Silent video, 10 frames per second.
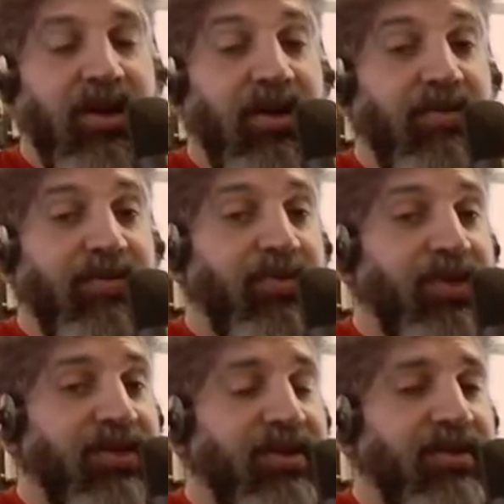from
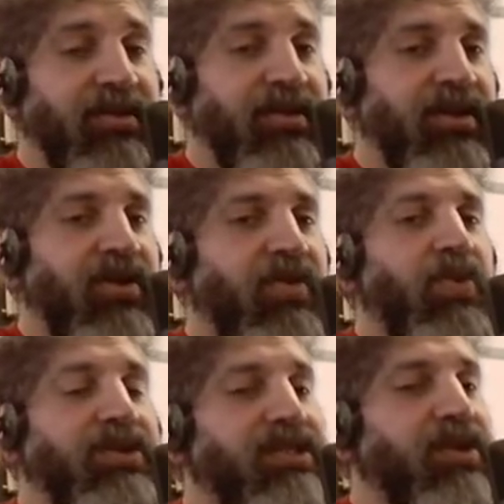Cesar,
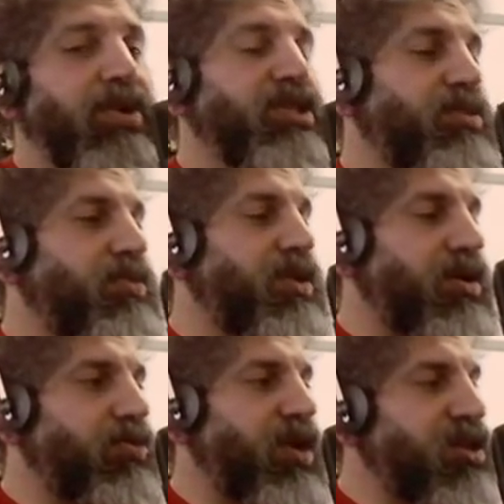which is the
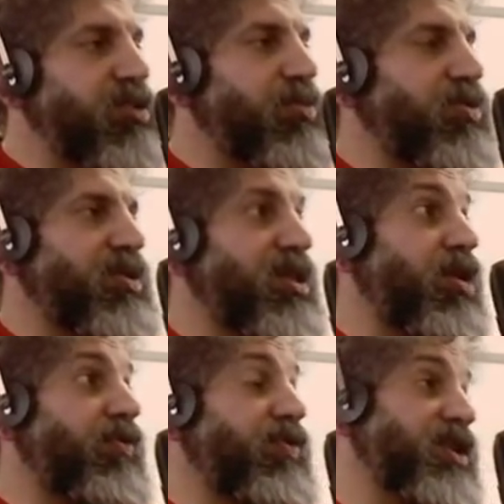relationship between the
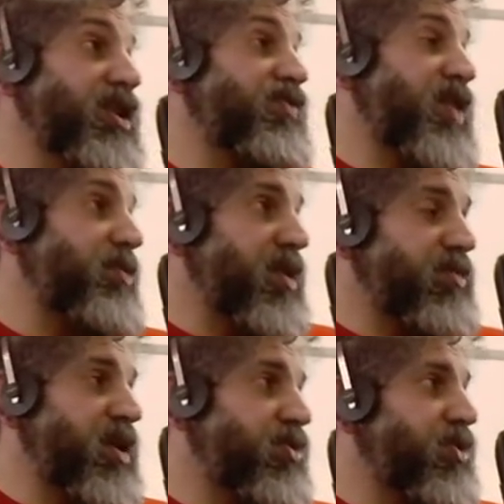official Fab Lab
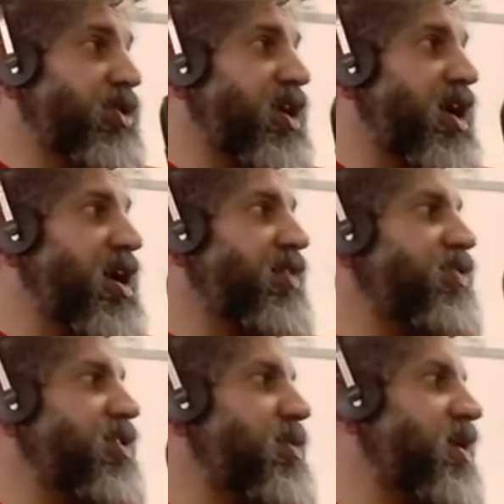network and
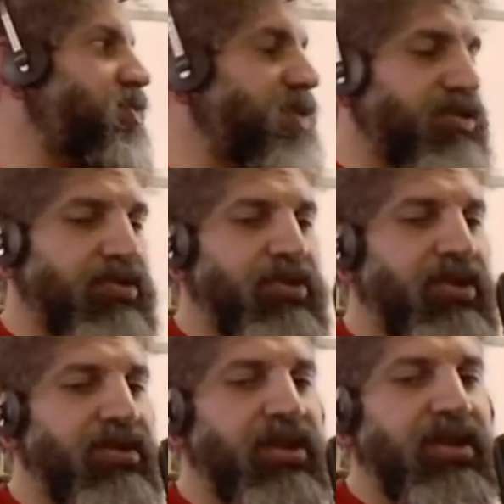the makerspace
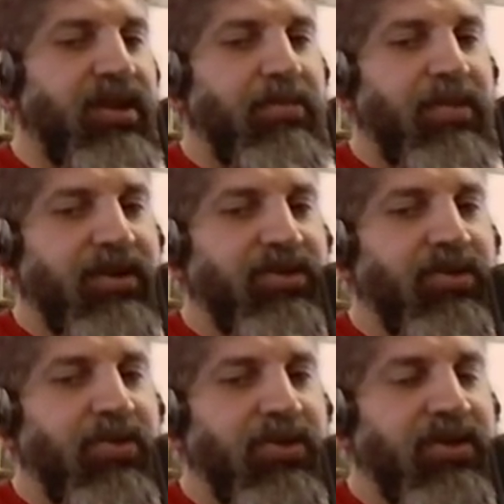community in Mexico?
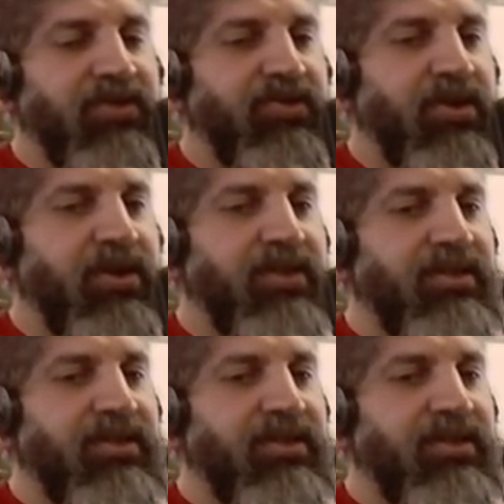Who is the strongest?